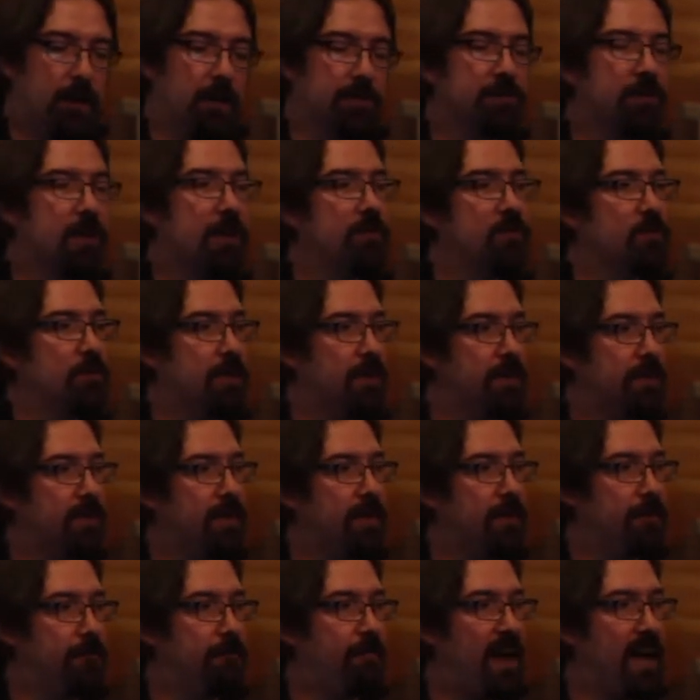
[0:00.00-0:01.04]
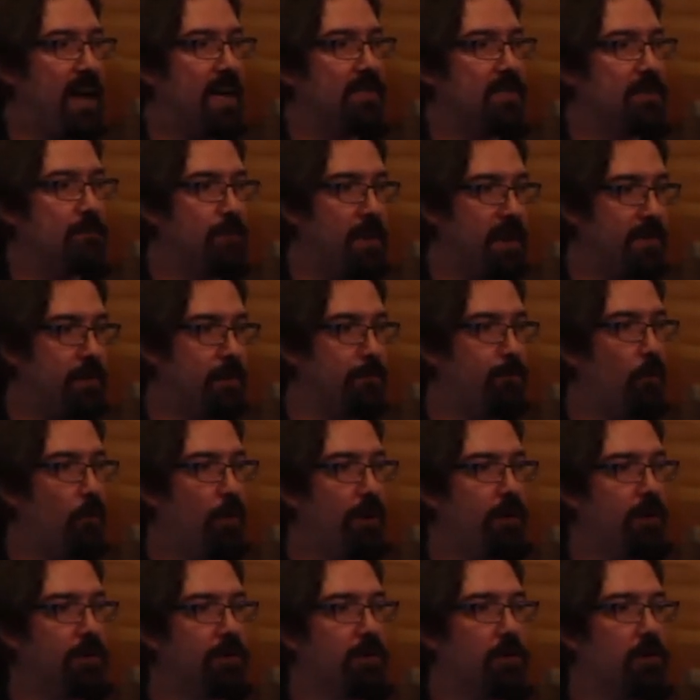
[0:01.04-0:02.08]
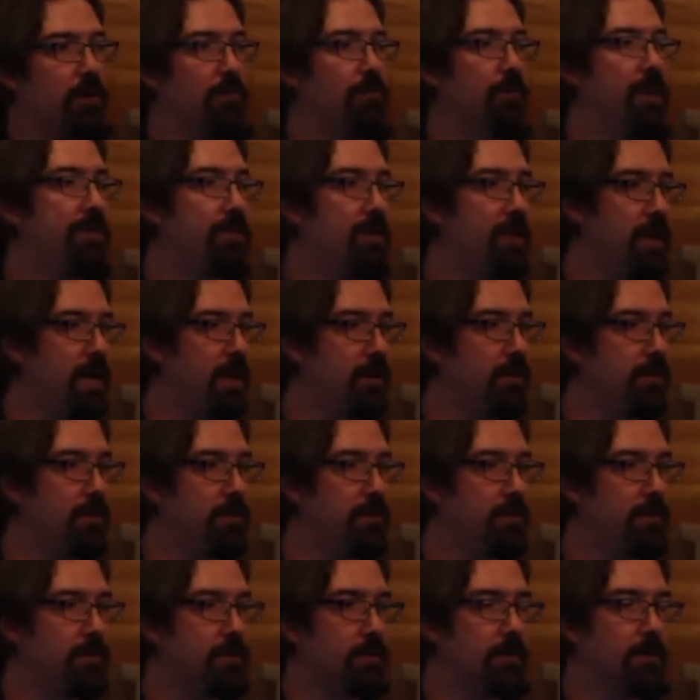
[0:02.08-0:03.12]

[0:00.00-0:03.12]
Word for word: it also comes with a set of fast method pointers called method handles.